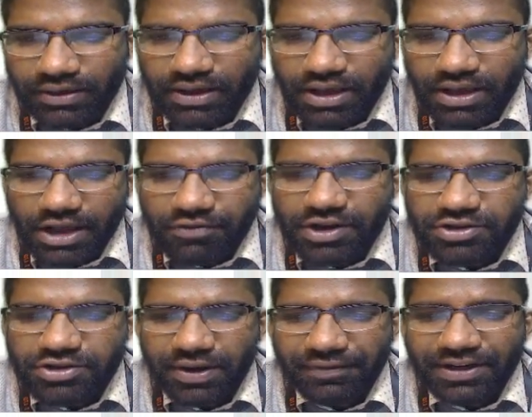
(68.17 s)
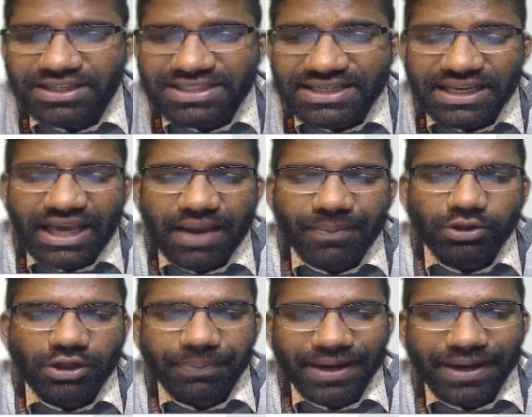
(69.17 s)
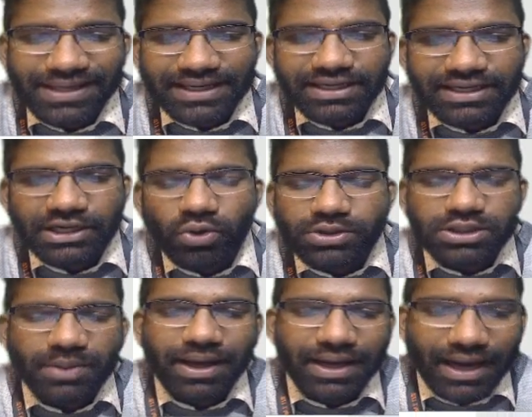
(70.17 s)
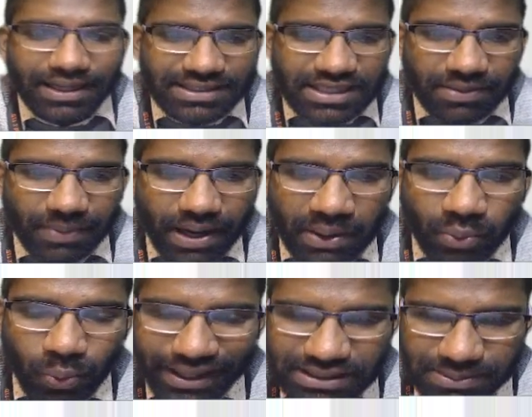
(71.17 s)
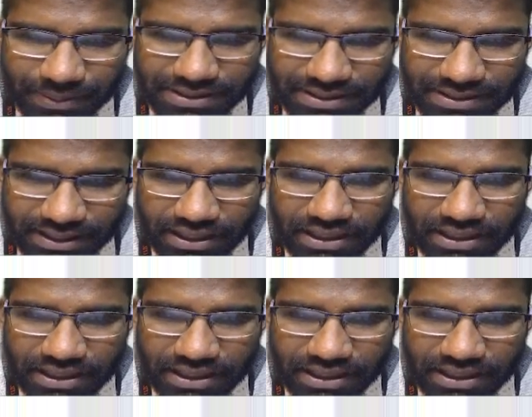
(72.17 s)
in which we will study about the president, Lok Sabha, Rajya Sabha, vice president,